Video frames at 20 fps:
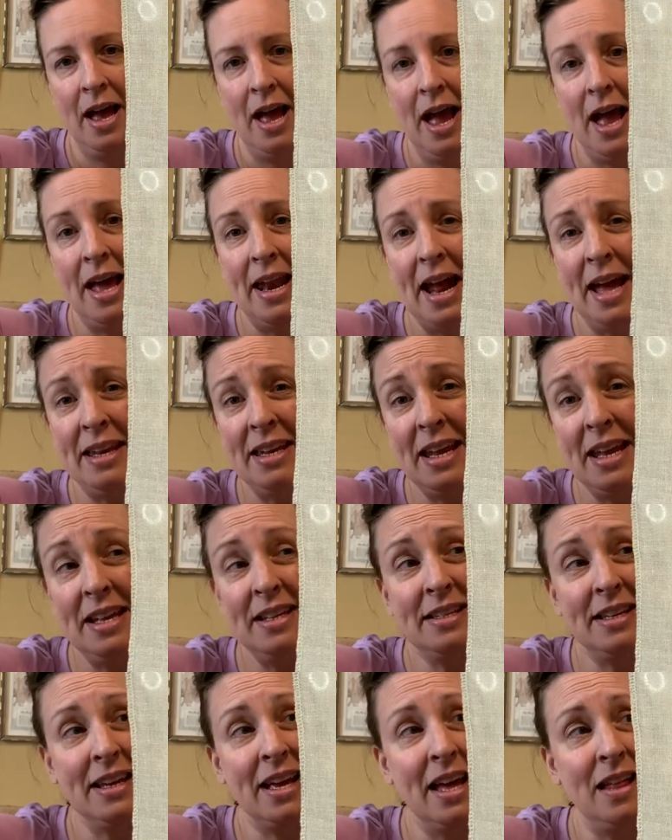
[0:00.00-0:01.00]
and I need
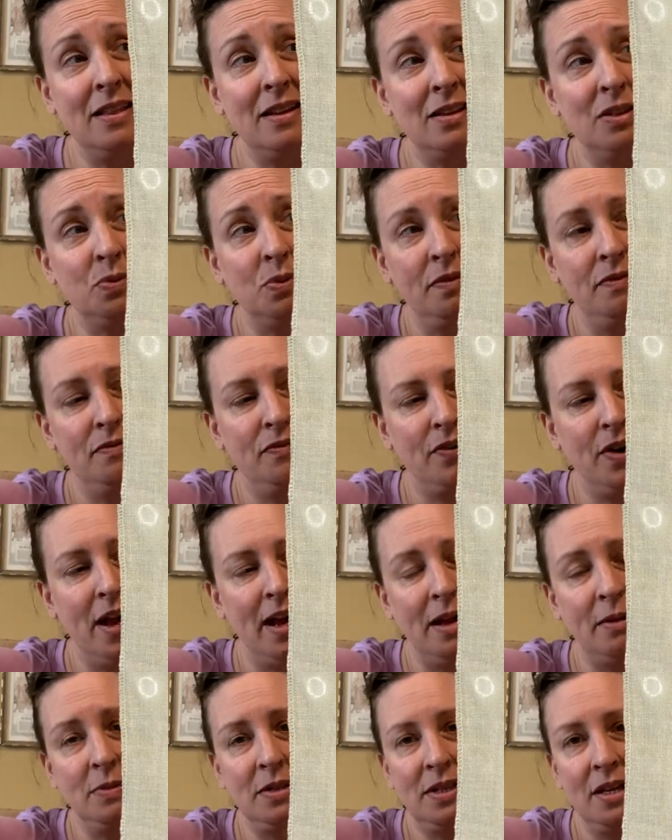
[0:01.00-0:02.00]
to get this one
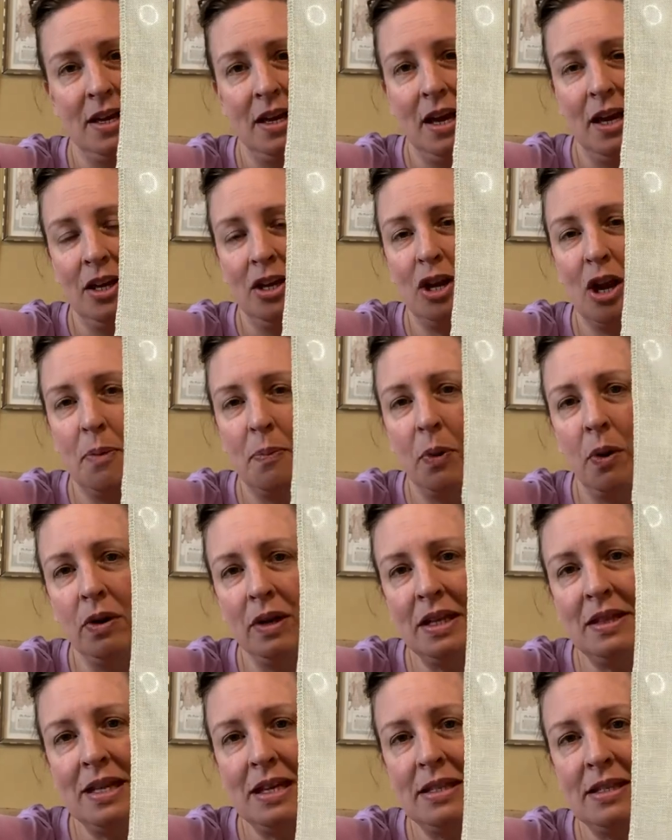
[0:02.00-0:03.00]
framed. You know,
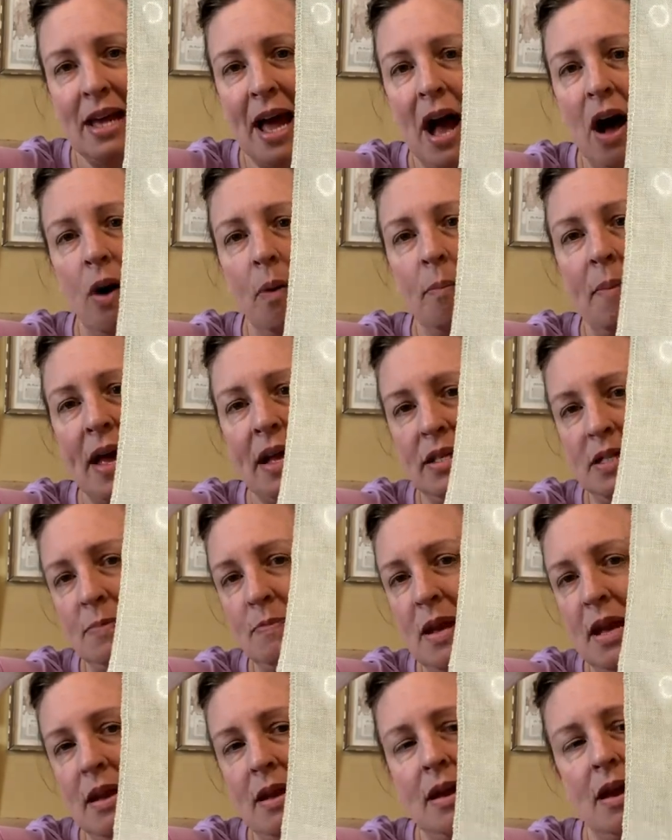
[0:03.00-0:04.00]
pulling these out makes
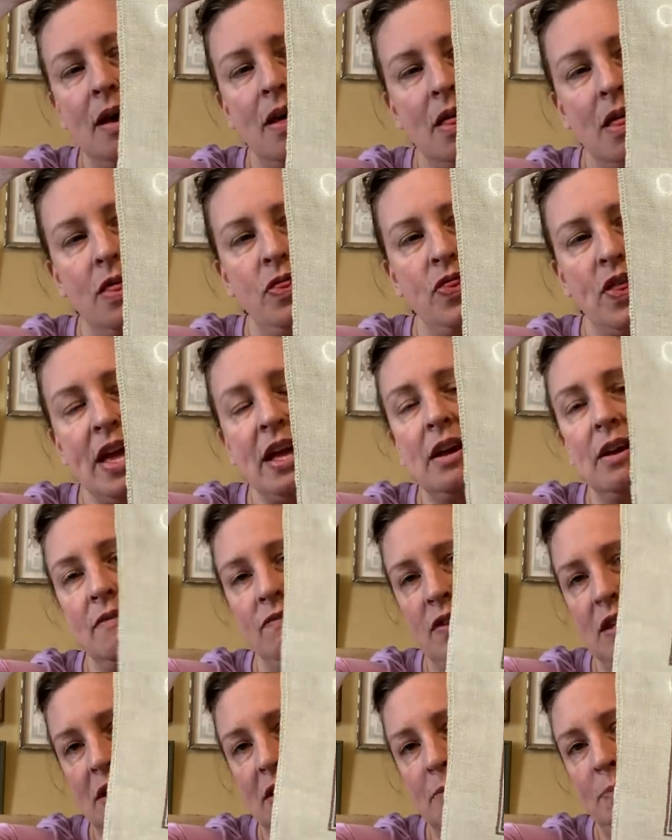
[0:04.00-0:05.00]
me think of
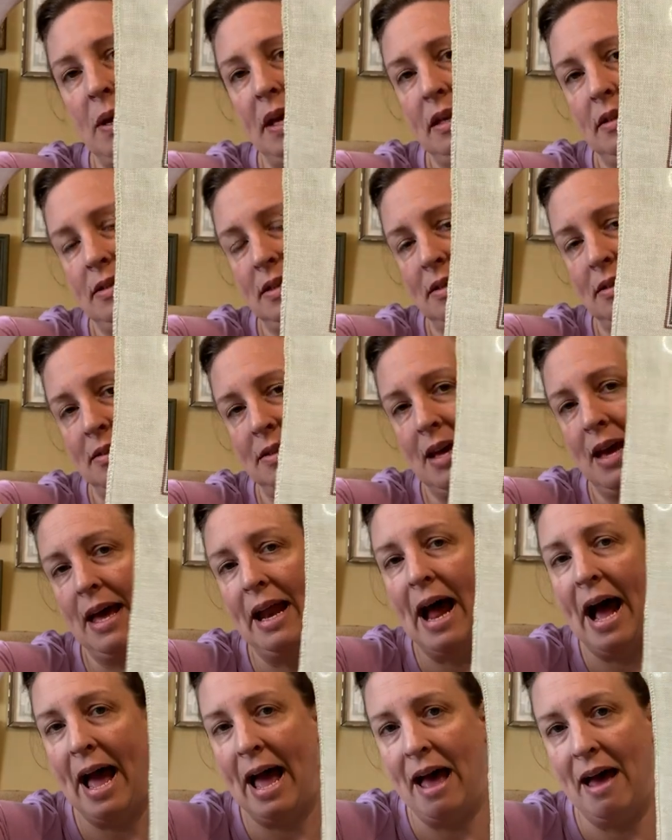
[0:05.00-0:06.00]
these pieces that
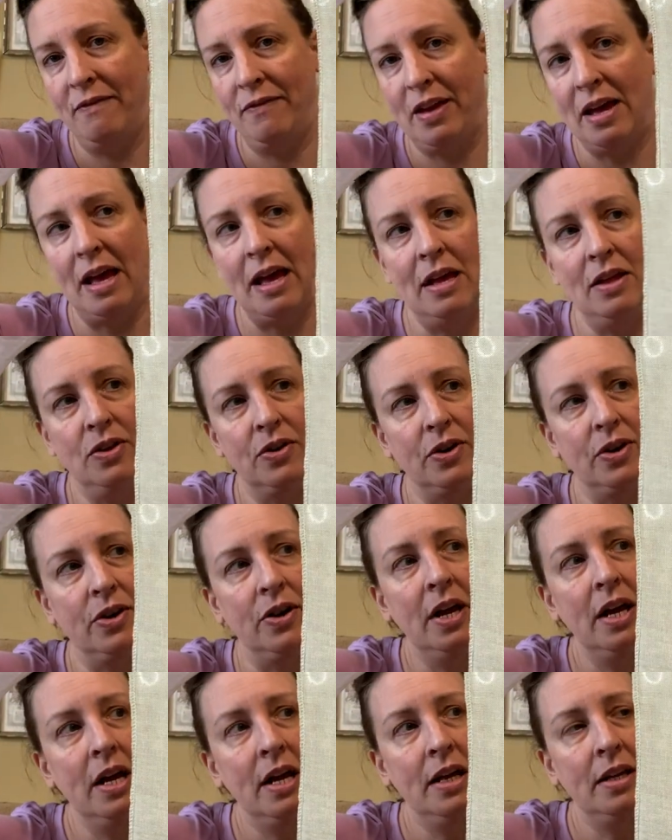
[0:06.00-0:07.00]
I have either
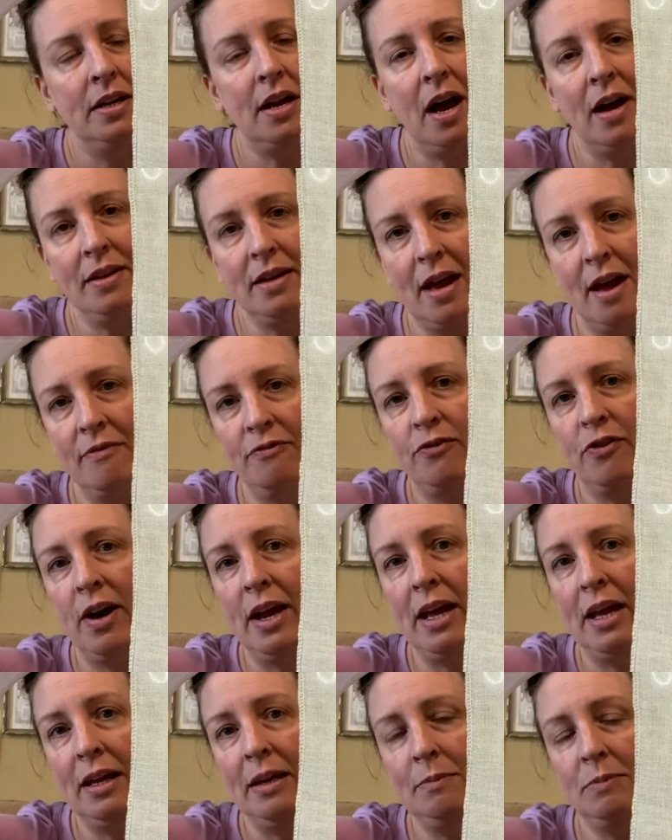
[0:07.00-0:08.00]
not yet
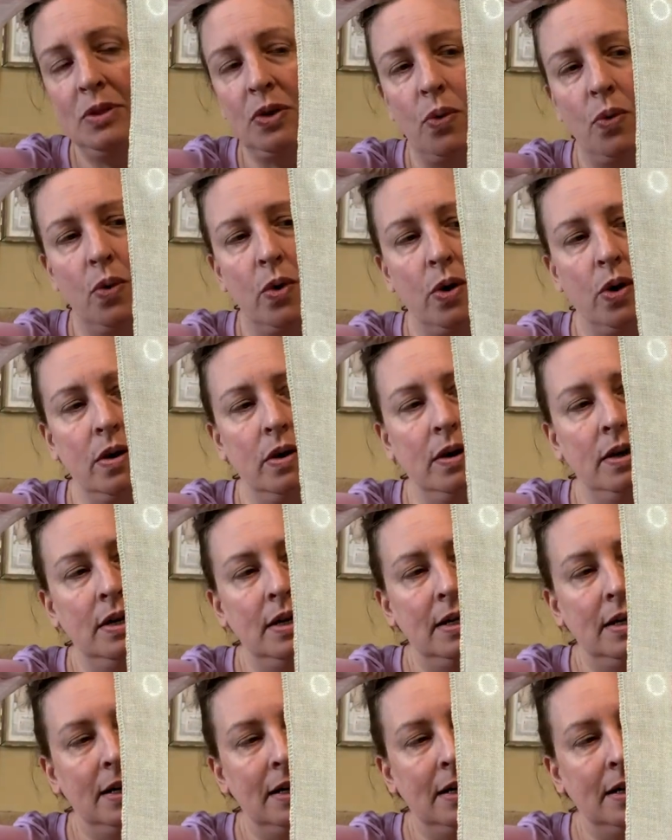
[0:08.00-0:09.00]
framed or
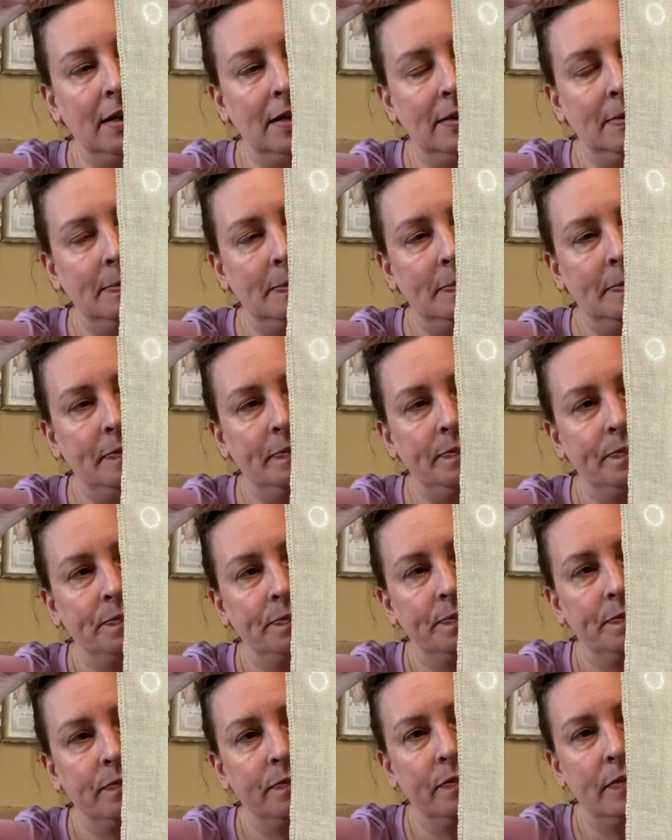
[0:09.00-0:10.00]

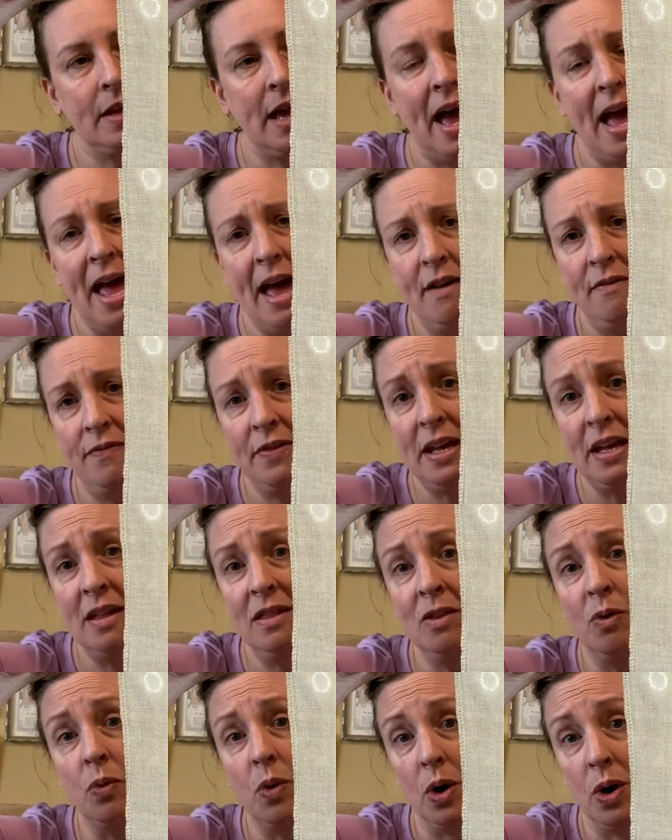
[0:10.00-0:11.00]
I have in
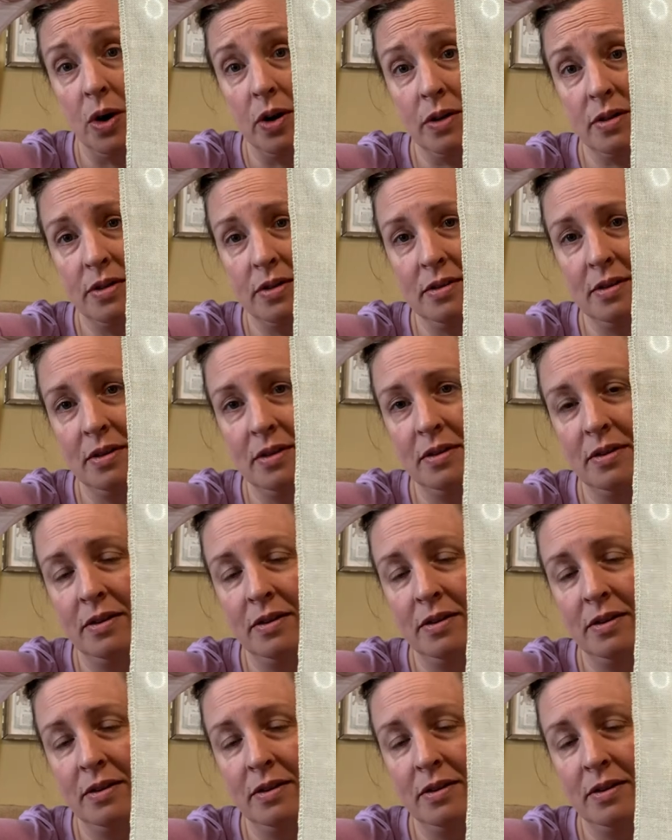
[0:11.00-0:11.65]
the works.